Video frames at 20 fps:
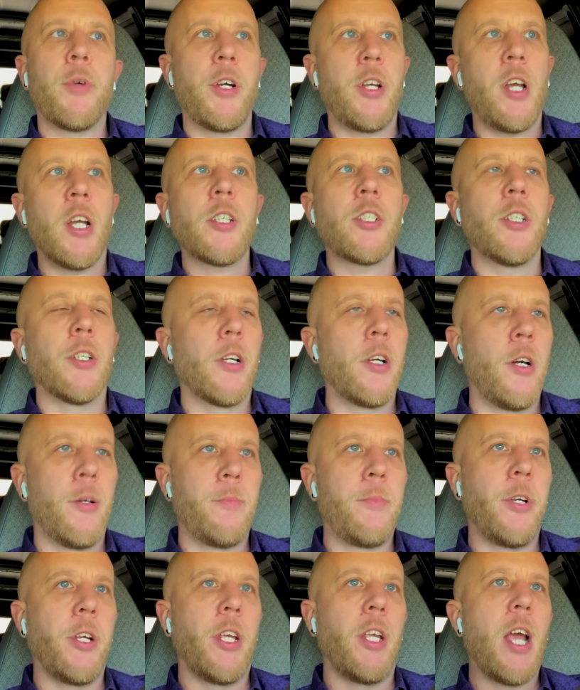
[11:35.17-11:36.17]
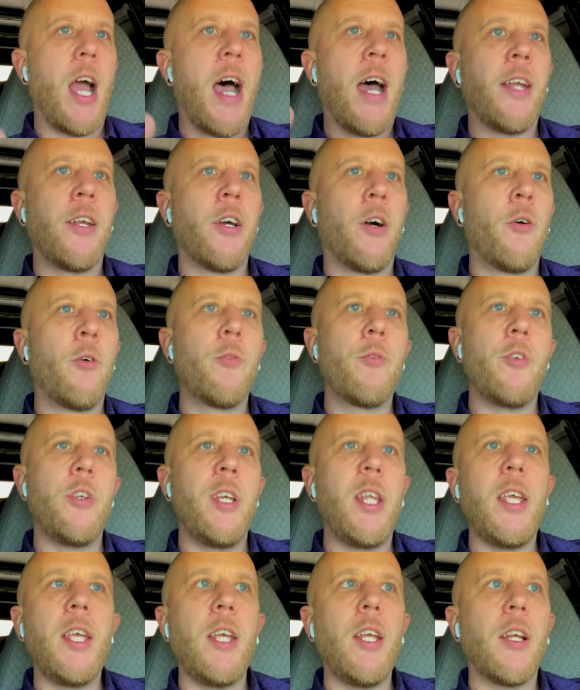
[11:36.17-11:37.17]
production company. I don't
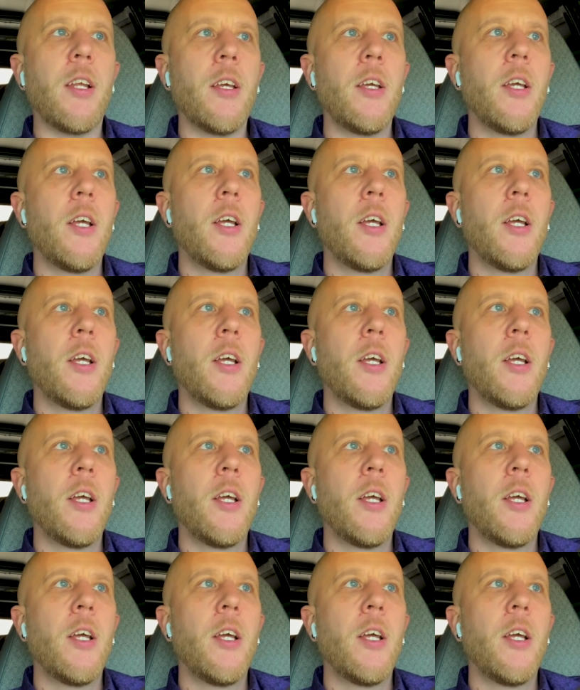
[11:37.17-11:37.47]
need